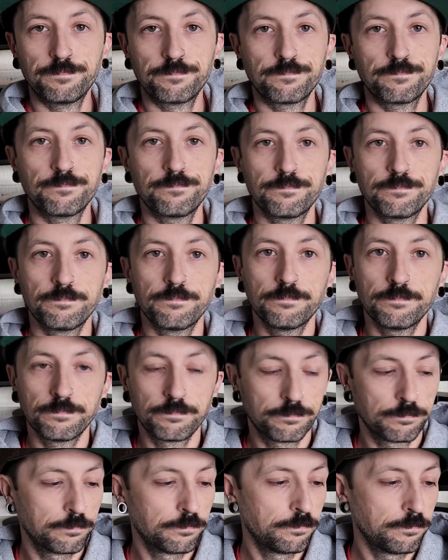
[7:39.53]

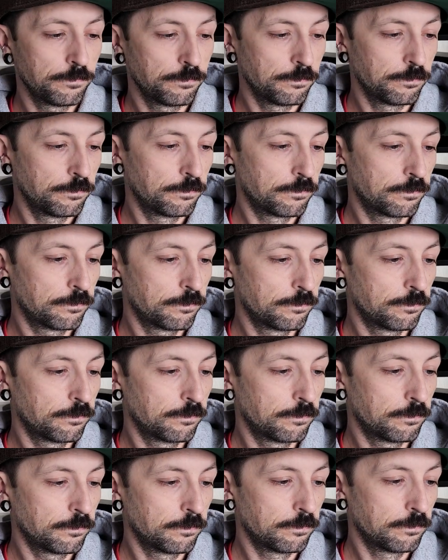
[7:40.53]

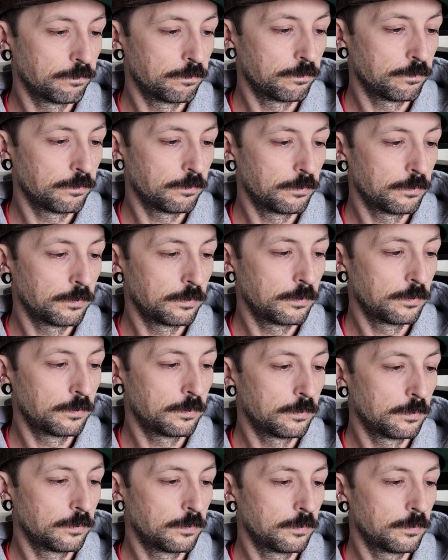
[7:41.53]

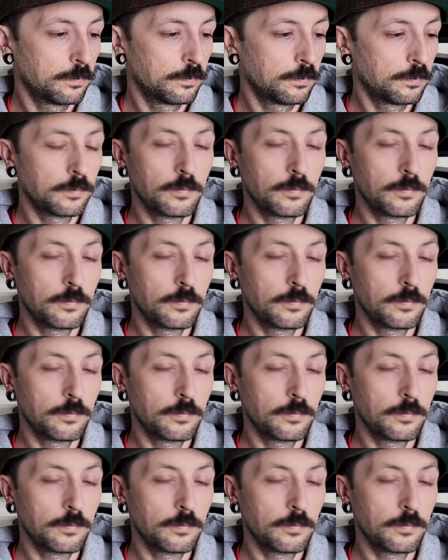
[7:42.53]
(silence)